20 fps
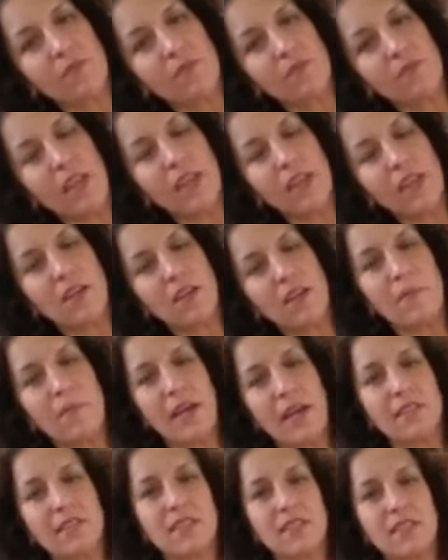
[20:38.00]
And come
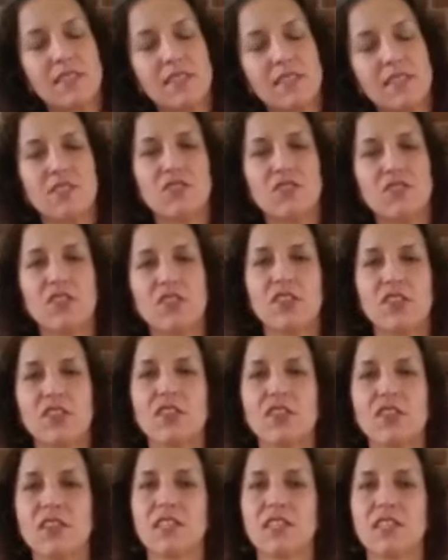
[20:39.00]
back to
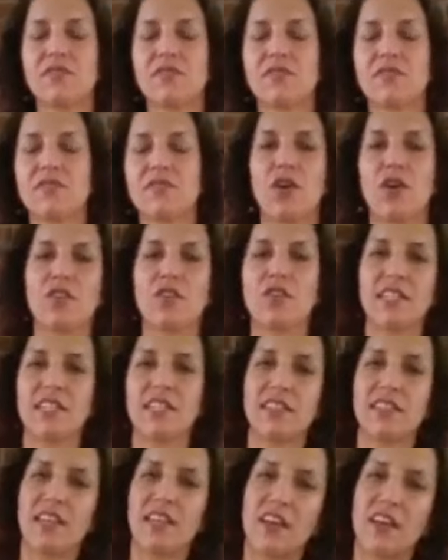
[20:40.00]
center. Let's flow right to
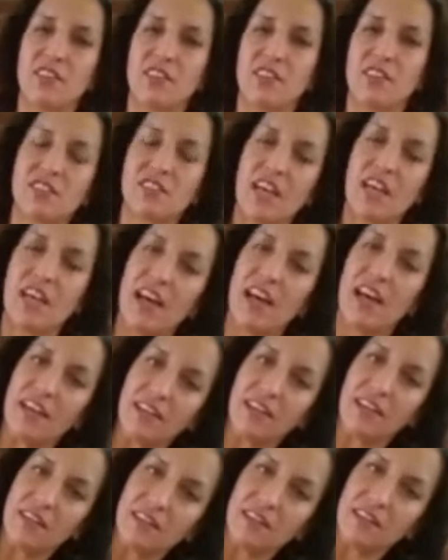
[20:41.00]
the other side.